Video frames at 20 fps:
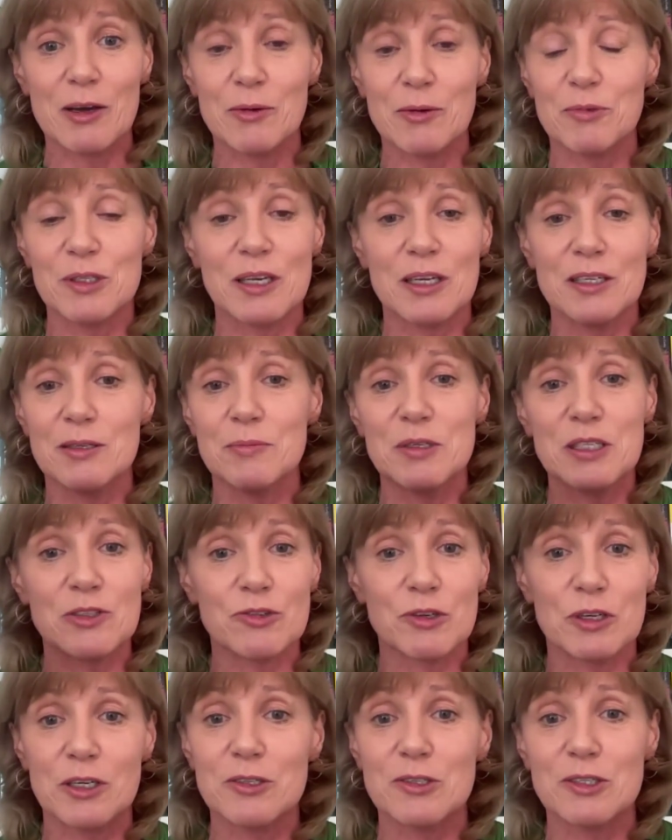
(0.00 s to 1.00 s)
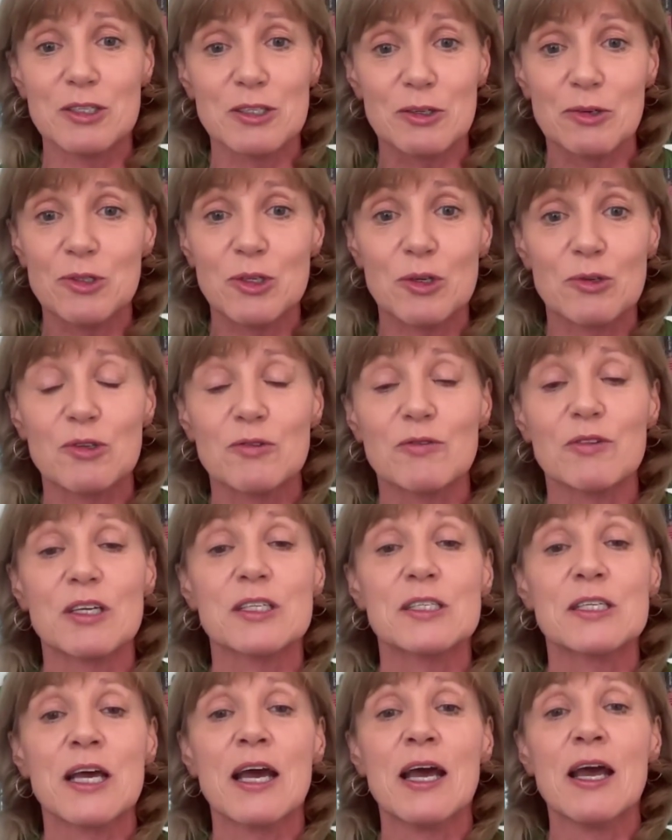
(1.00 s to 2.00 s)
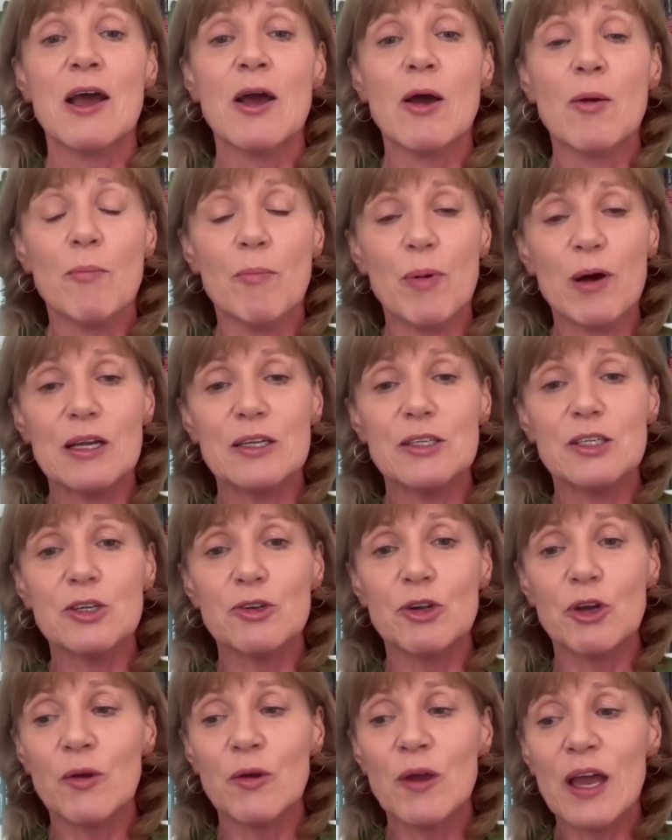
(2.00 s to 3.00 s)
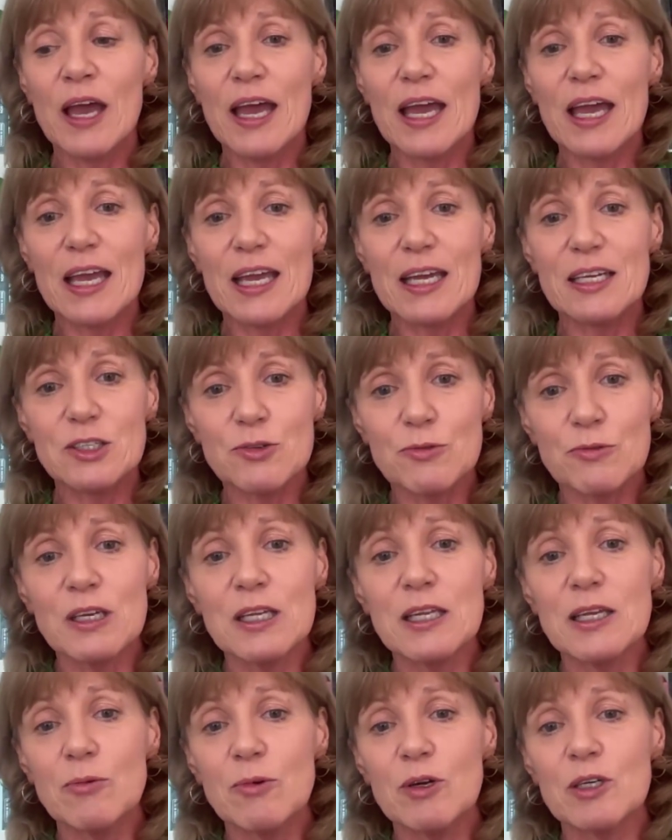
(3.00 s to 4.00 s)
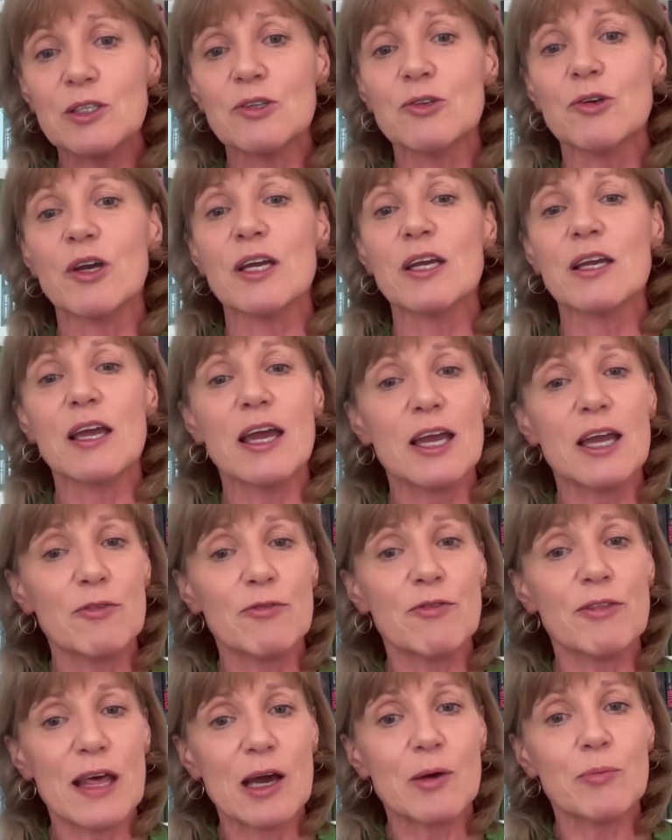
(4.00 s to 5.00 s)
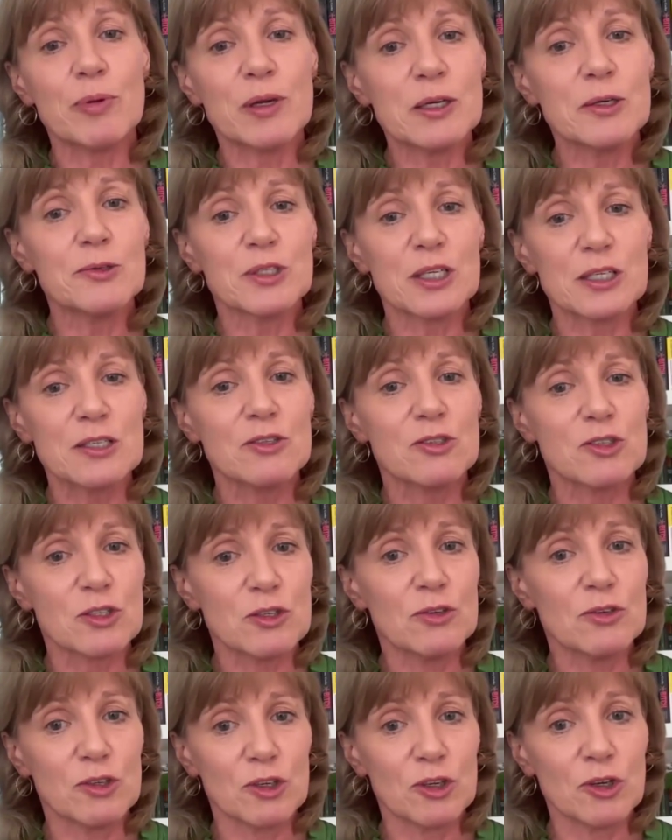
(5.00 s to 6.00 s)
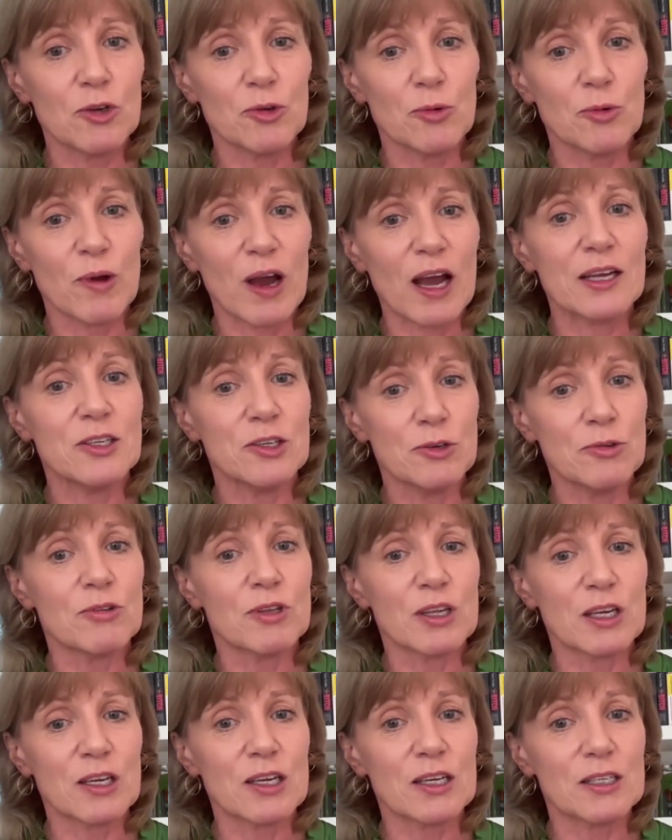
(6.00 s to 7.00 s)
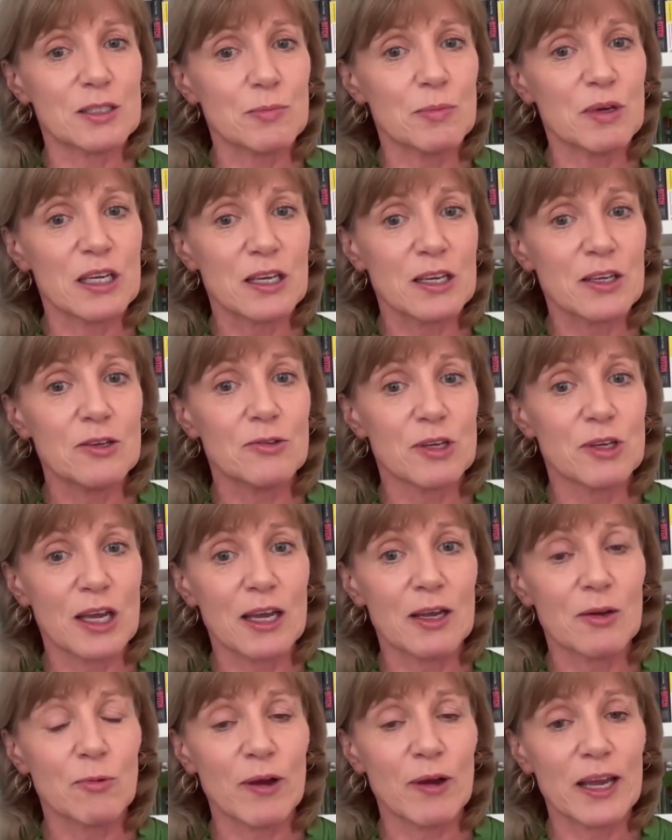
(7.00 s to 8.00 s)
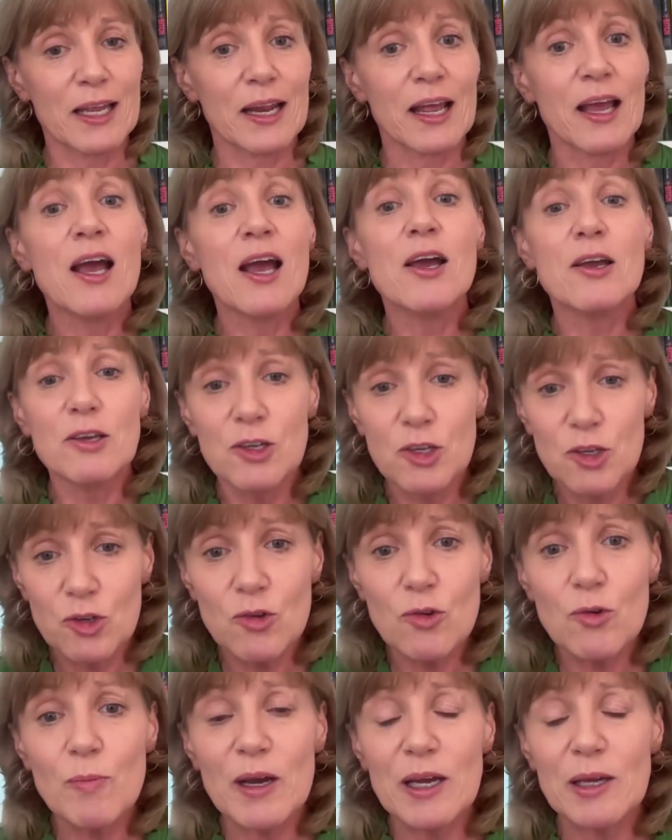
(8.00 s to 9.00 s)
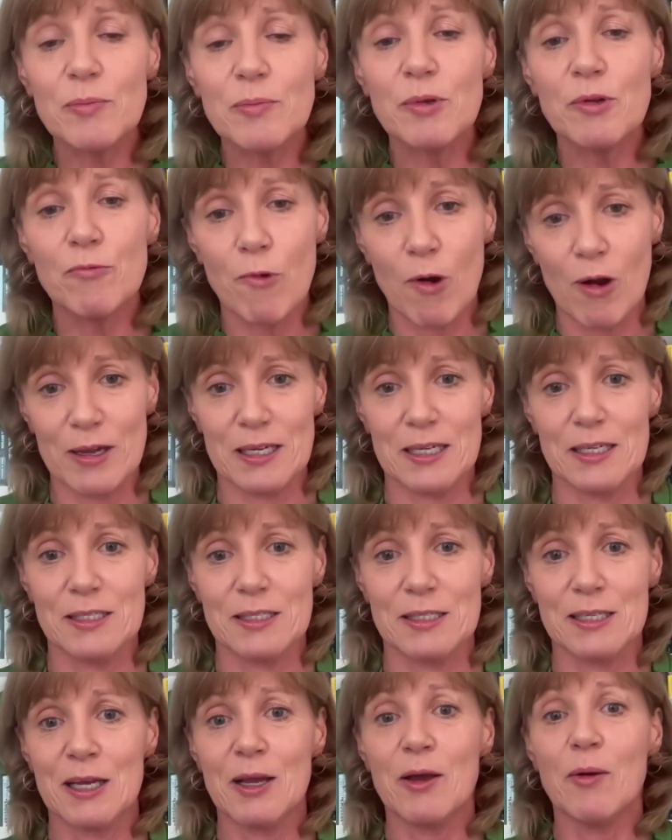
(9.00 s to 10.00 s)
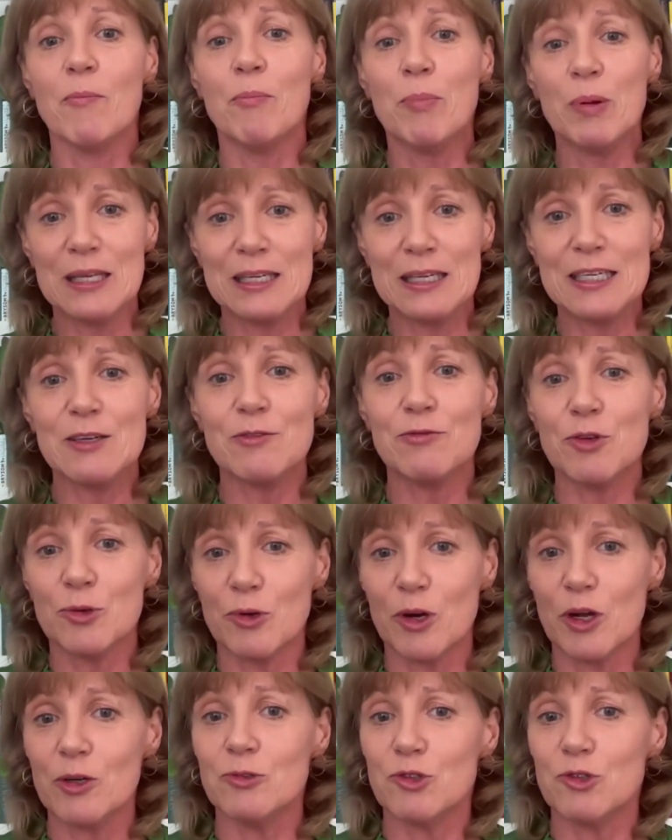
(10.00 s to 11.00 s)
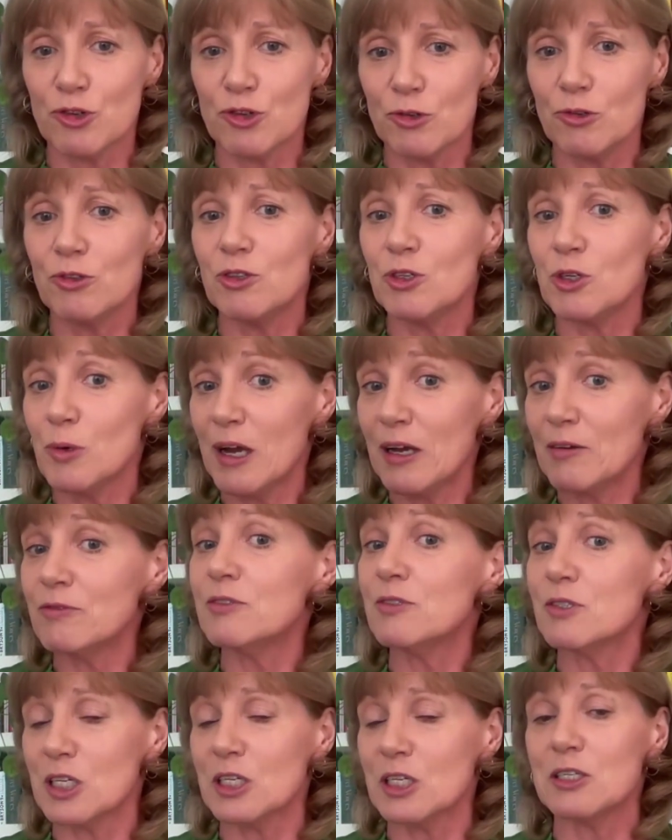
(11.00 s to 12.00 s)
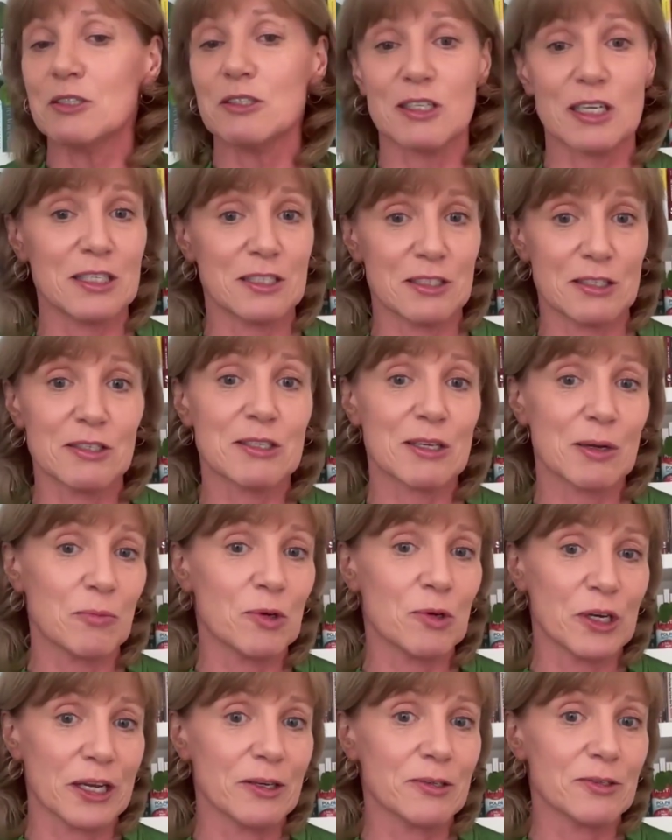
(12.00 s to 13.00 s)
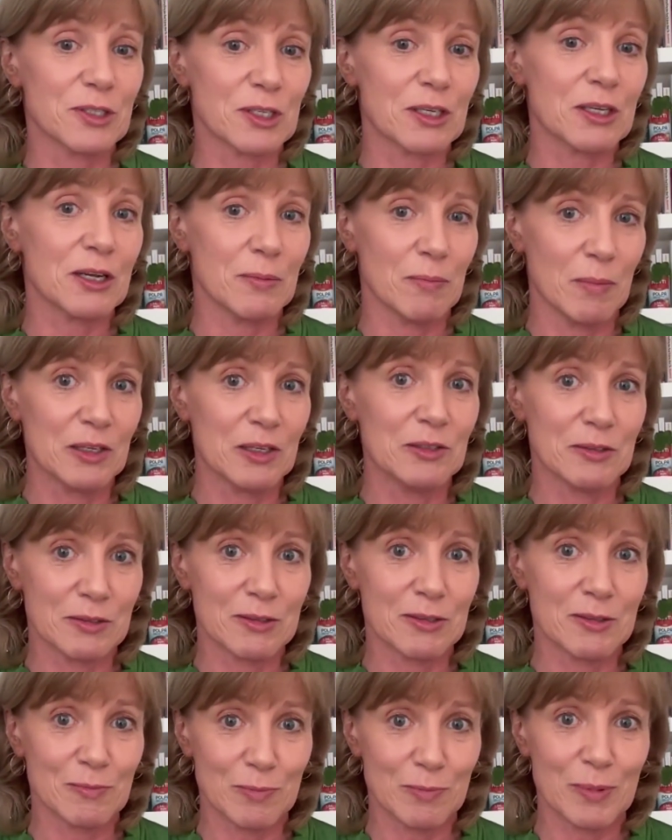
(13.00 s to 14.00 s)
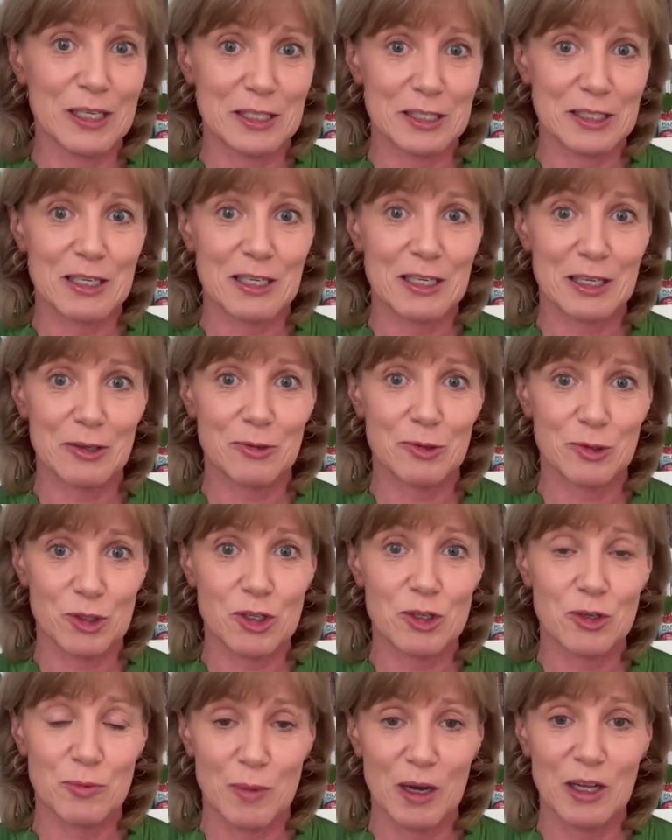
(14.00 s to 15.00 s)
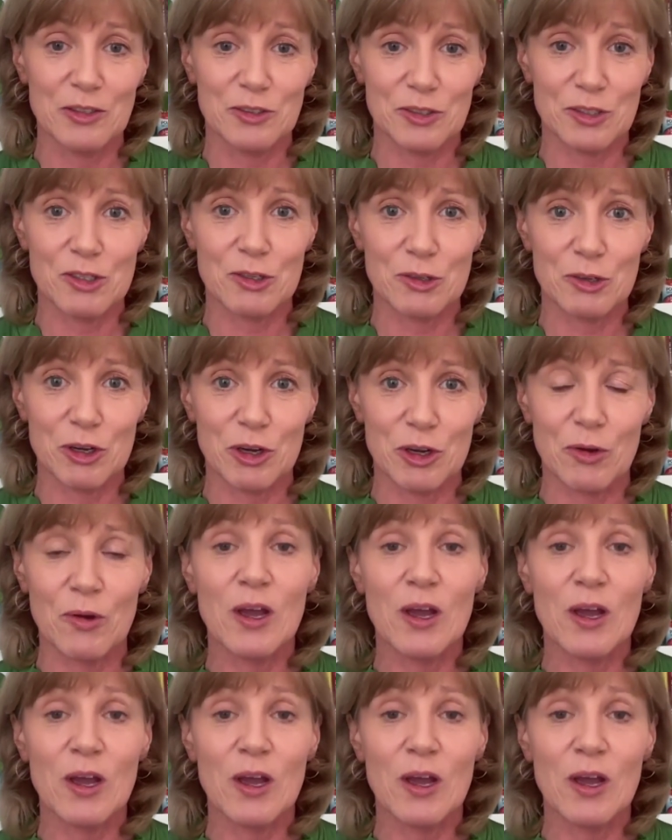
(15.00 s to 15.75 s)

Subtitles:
can help with endometriosis and all sorts of things. But, it's really worth knowing, if that pill doesn't suit you and you think it's making you gain weight, you might be right. Believe your own truth. You haven't turned into someone else in a month, basically, or 2 months.